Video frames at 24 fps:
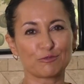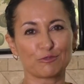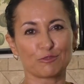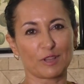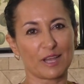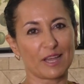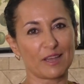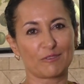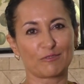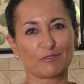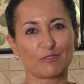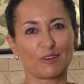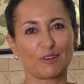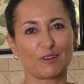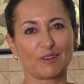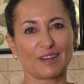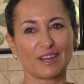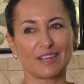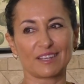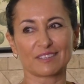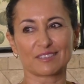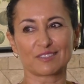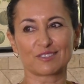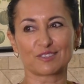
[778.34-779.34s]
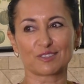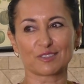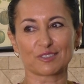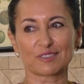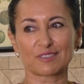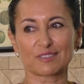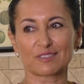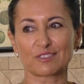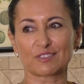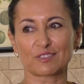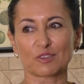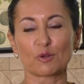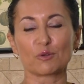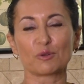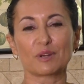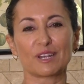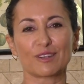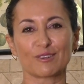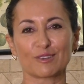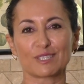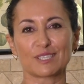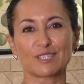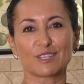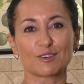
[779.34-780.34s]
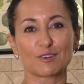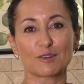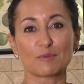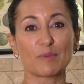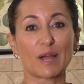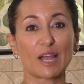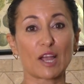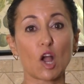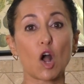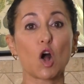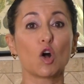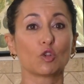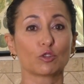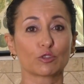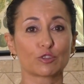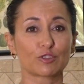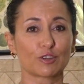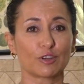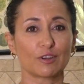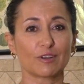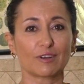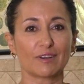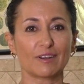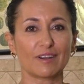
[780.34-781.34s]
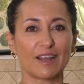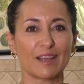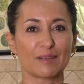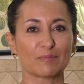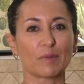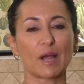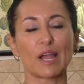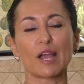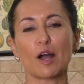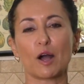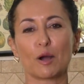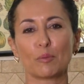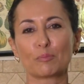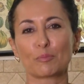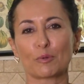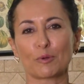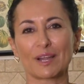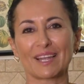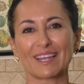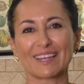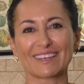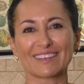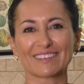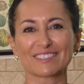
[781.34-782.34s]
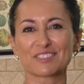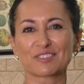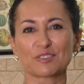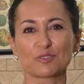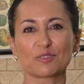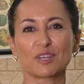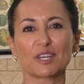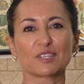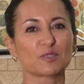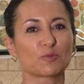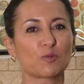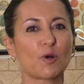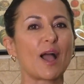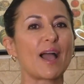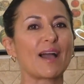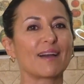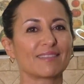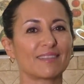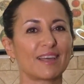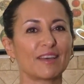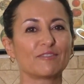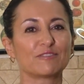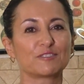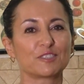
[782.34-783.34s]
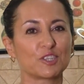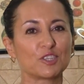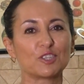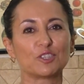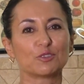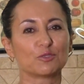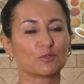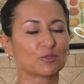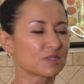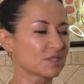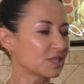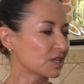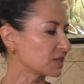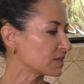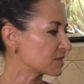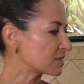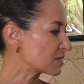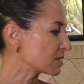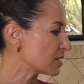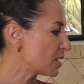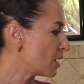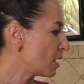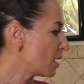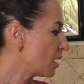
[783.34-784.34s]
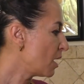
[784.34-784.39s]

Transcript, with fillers: flavor is just so near and dear to my culture and my upbringing, so that's why I love to use this.